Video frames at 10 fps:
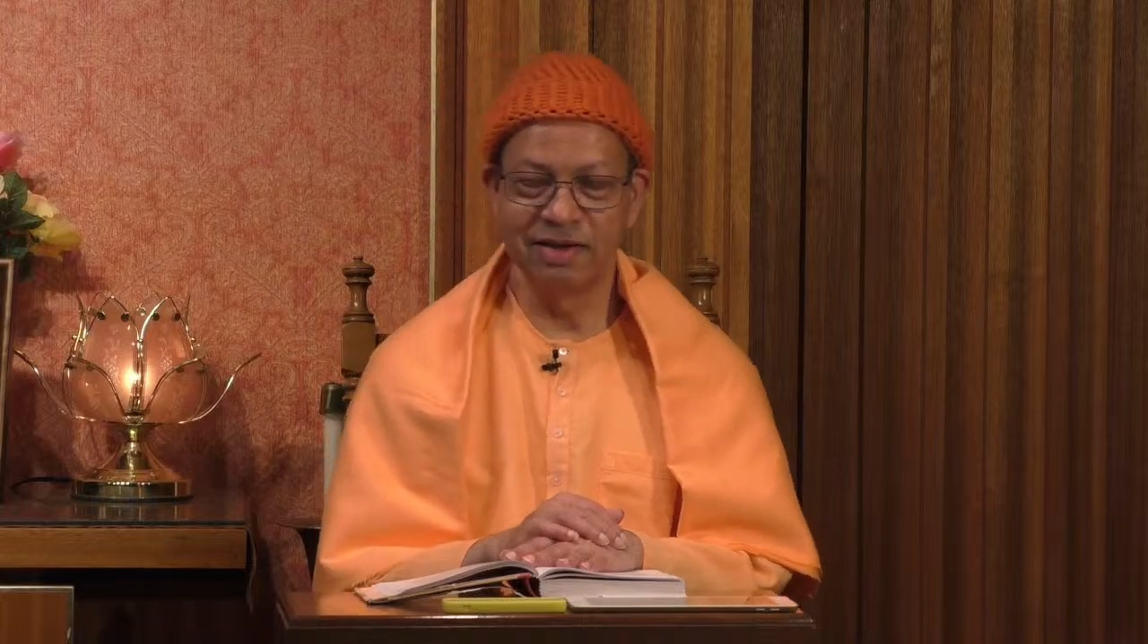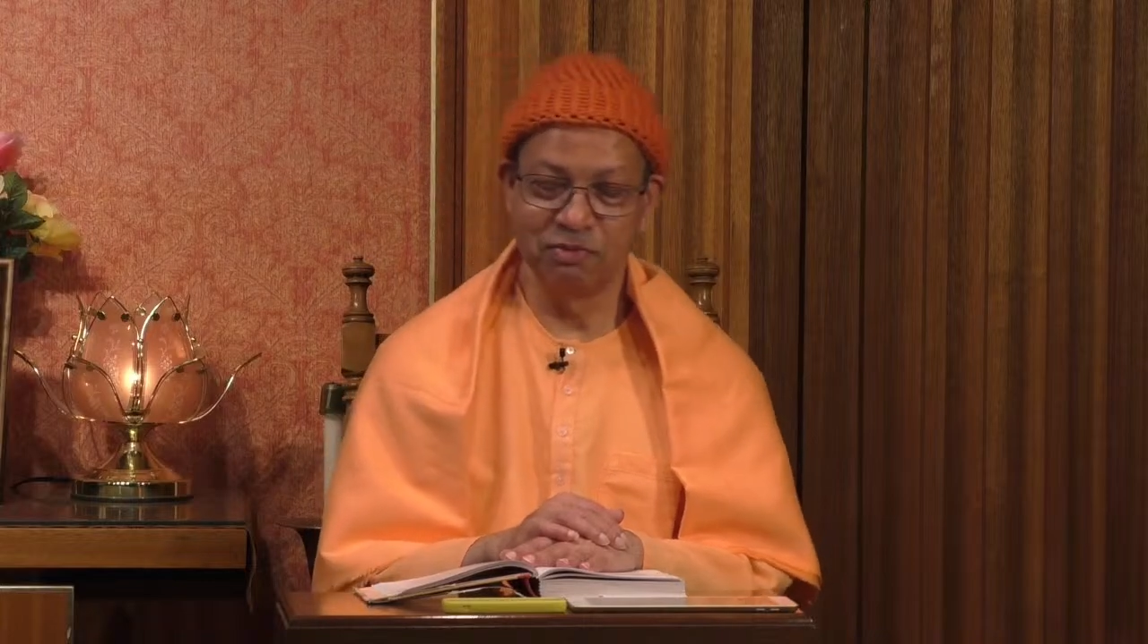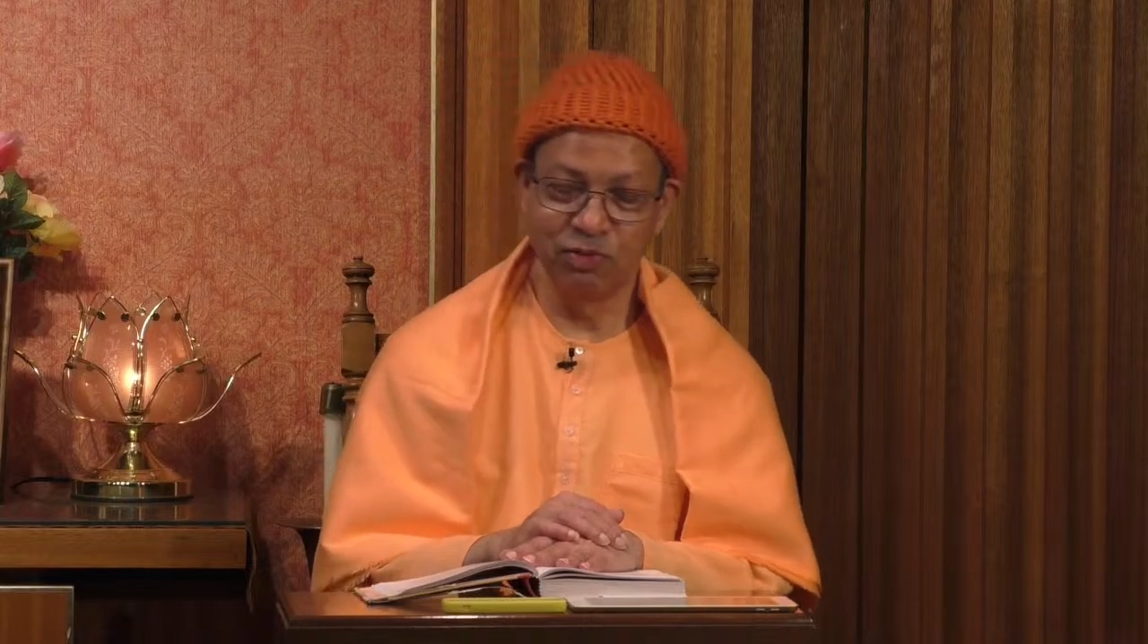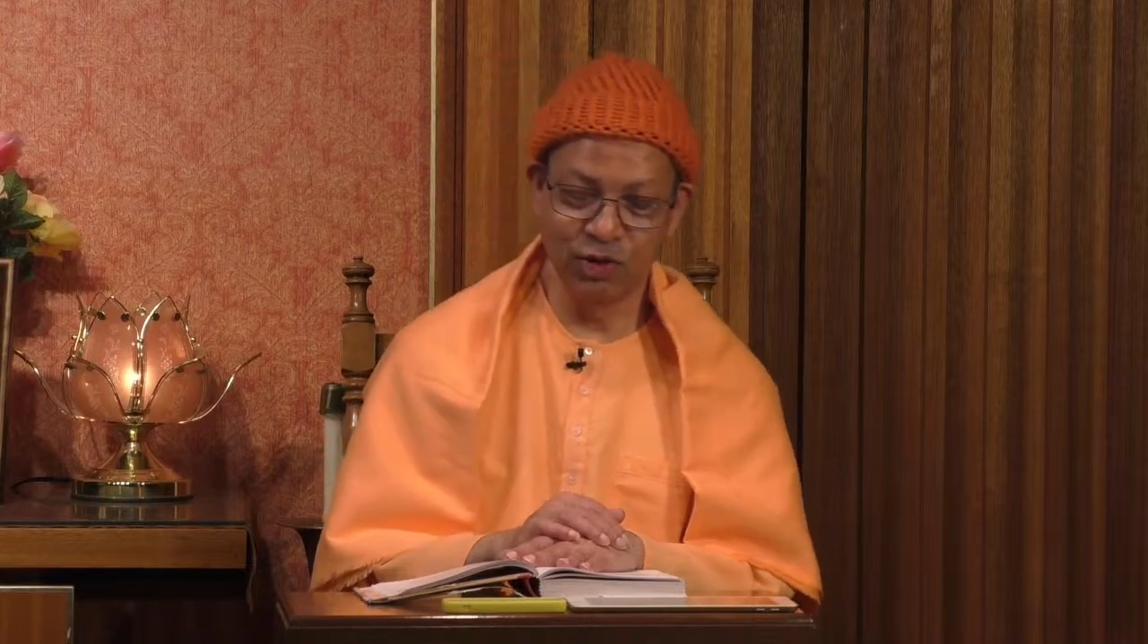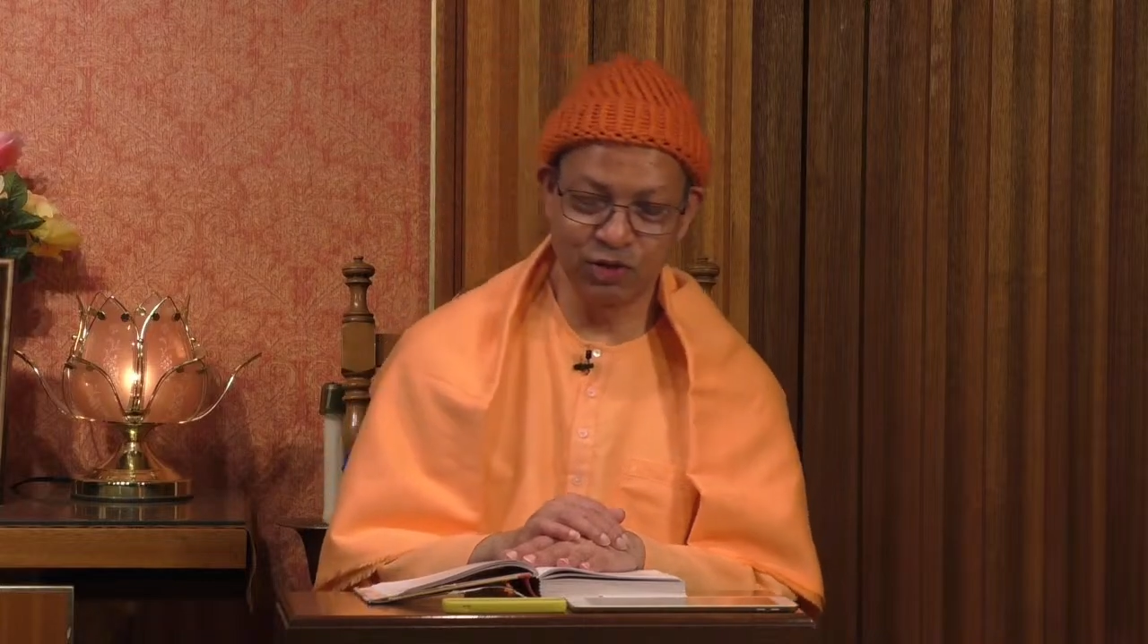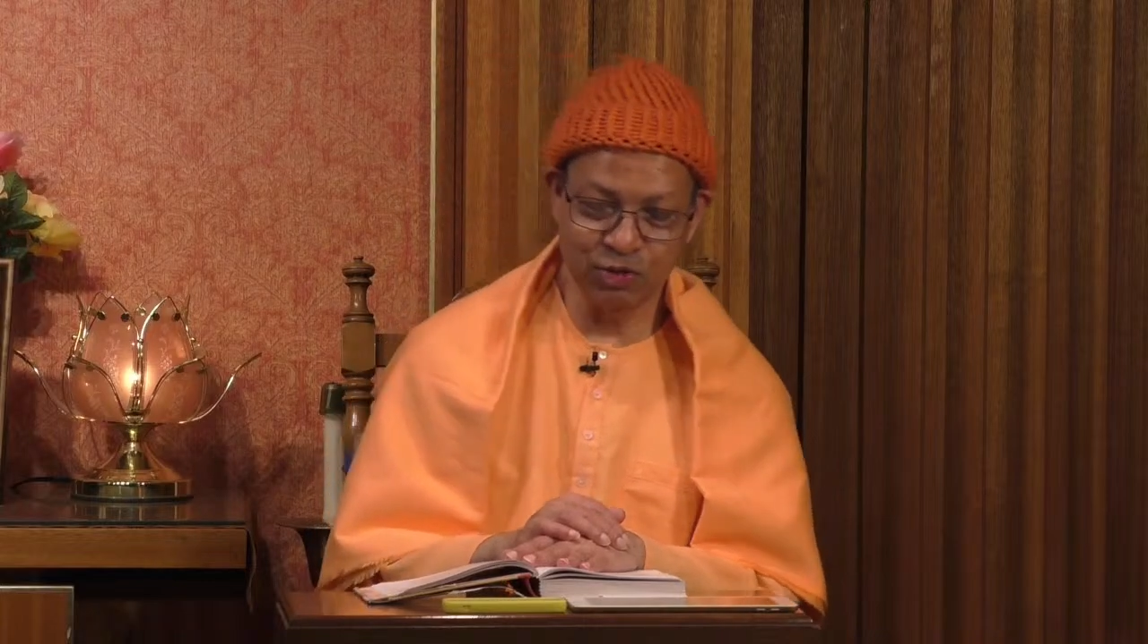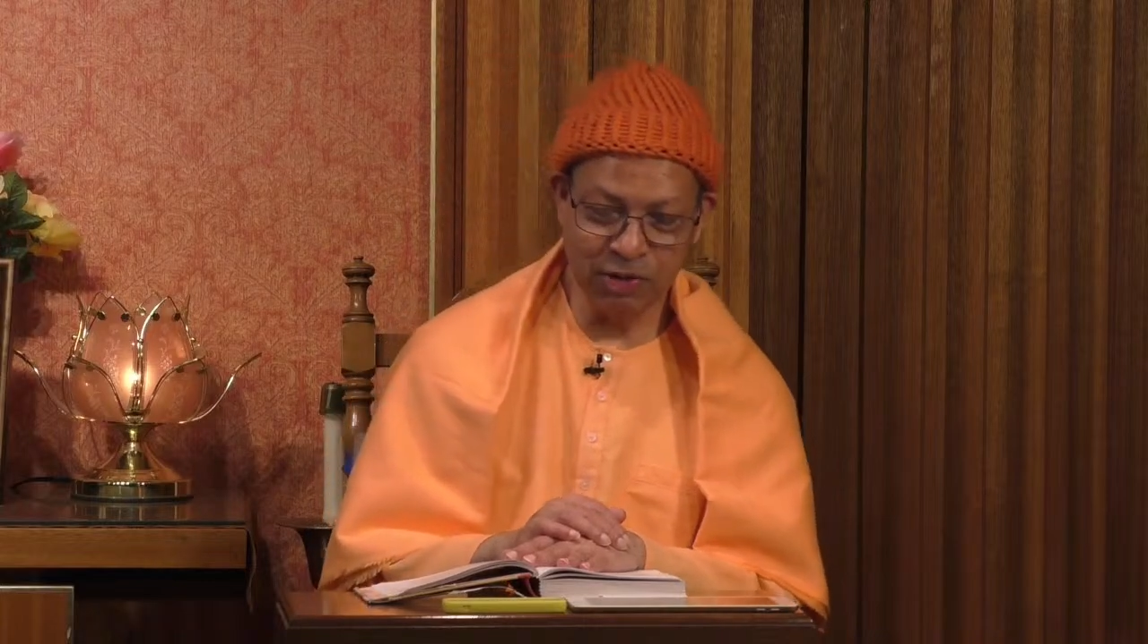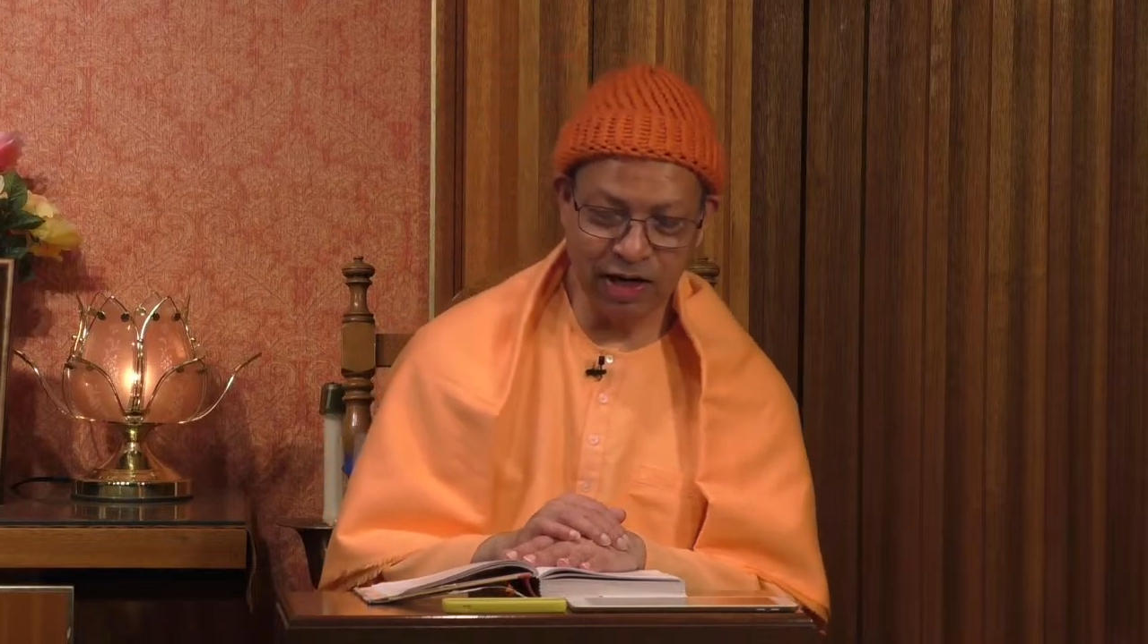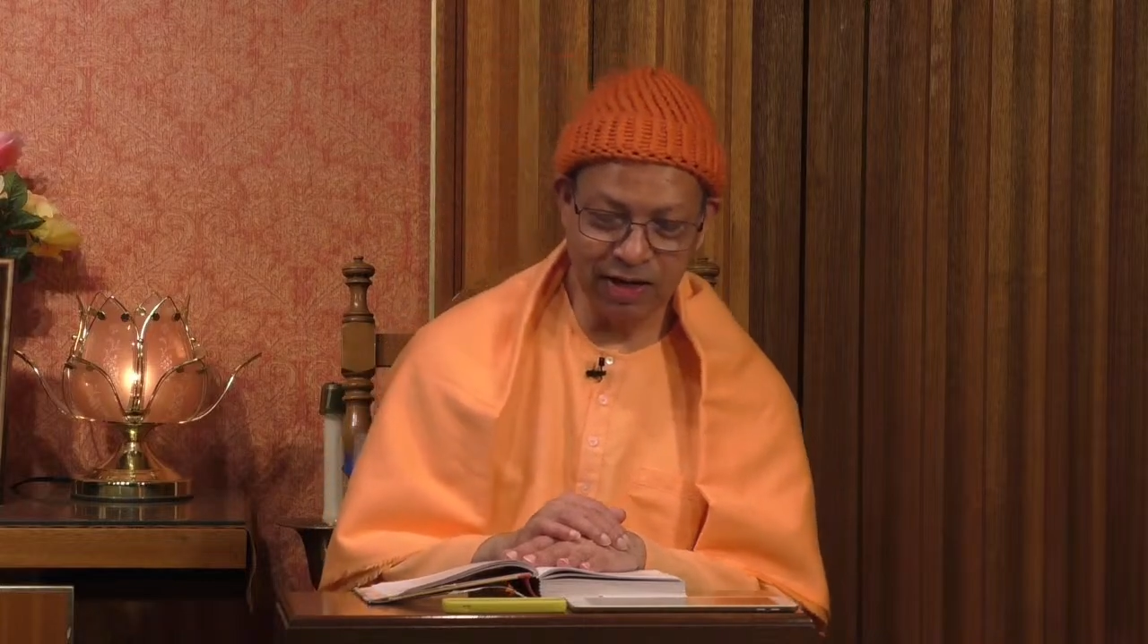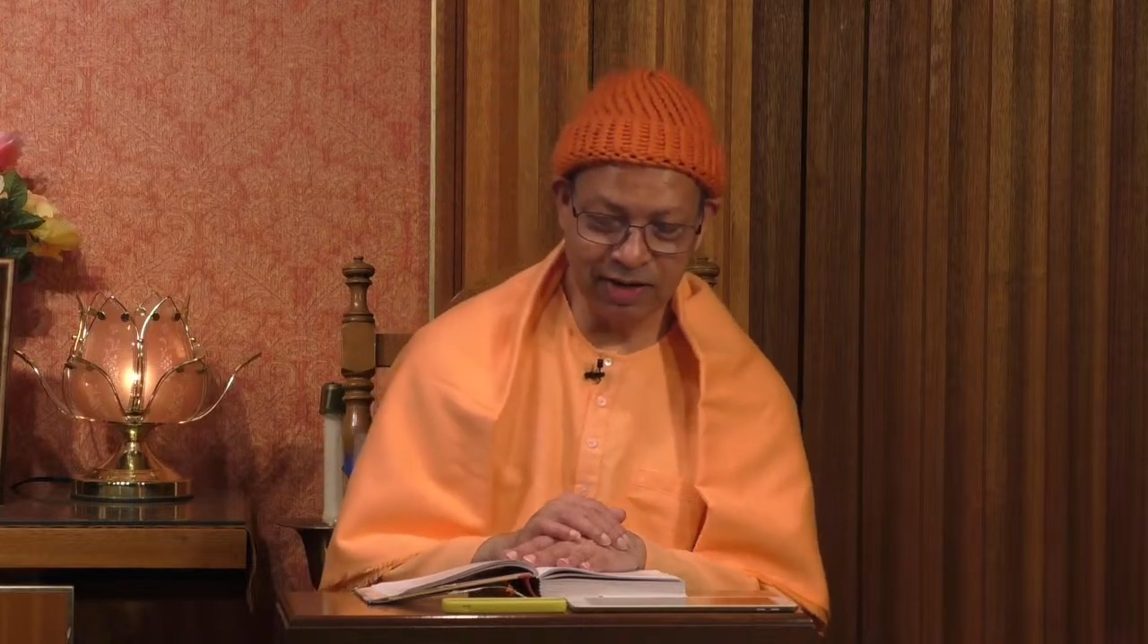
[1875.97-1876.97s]
both
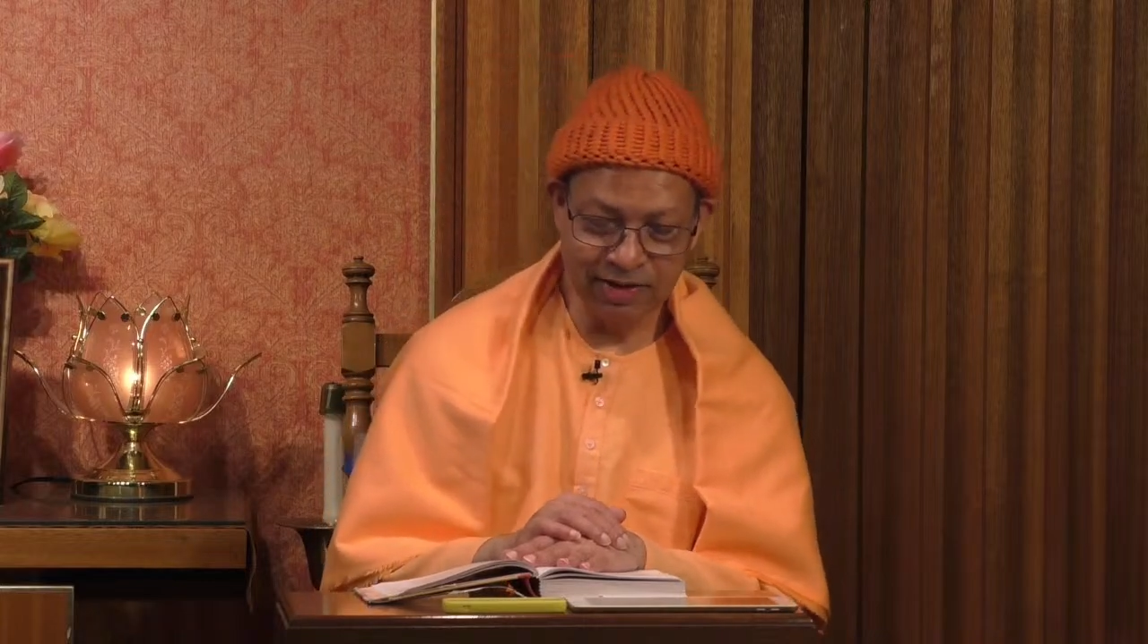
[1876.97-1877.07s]
smiled